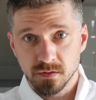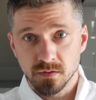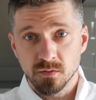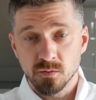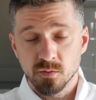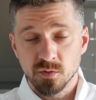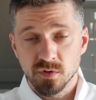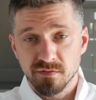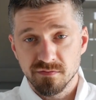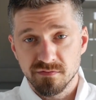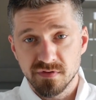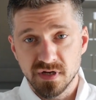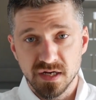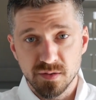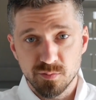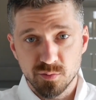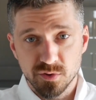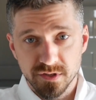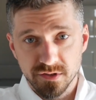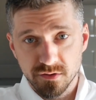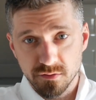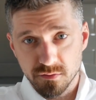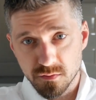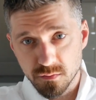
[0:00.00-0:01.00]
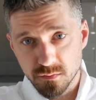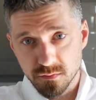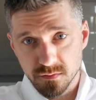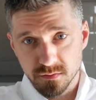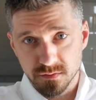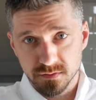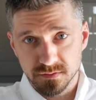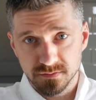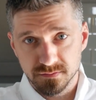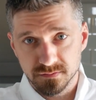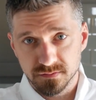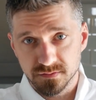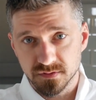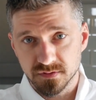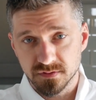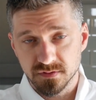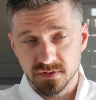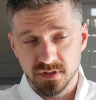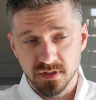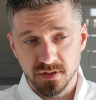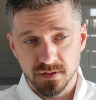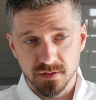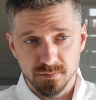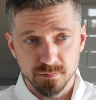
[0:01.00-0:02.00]
want to vibrate your chords
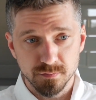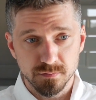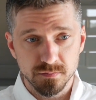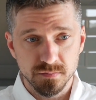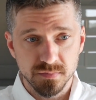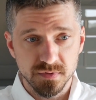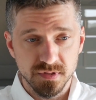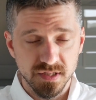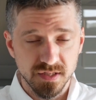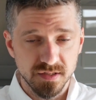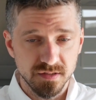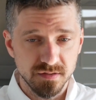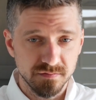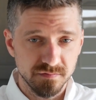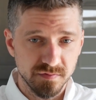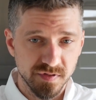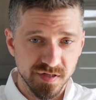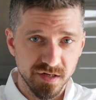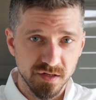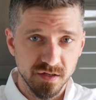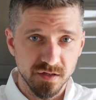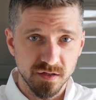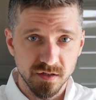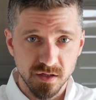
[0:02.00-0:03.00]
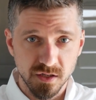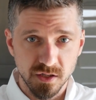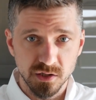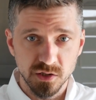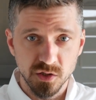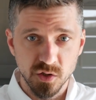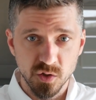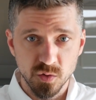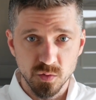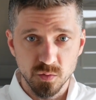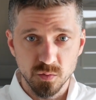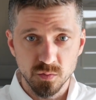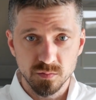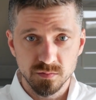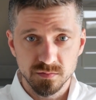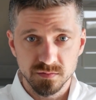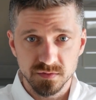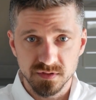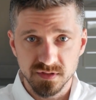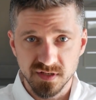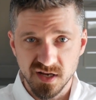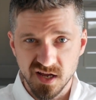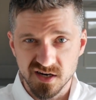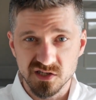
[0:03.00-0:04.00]
kind of at a low,
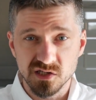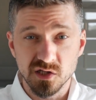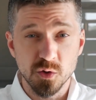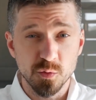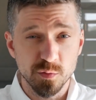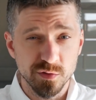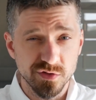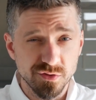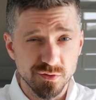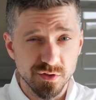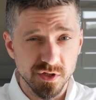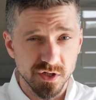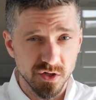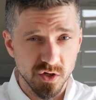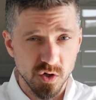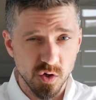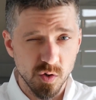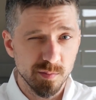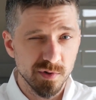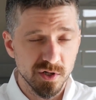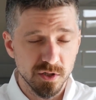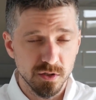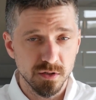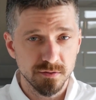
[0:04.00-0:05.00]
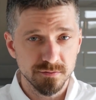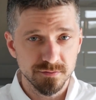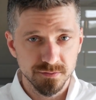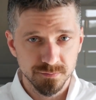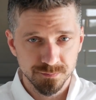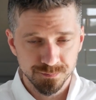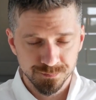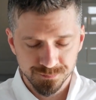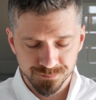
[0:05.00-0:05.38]
not as low as you can go, but close.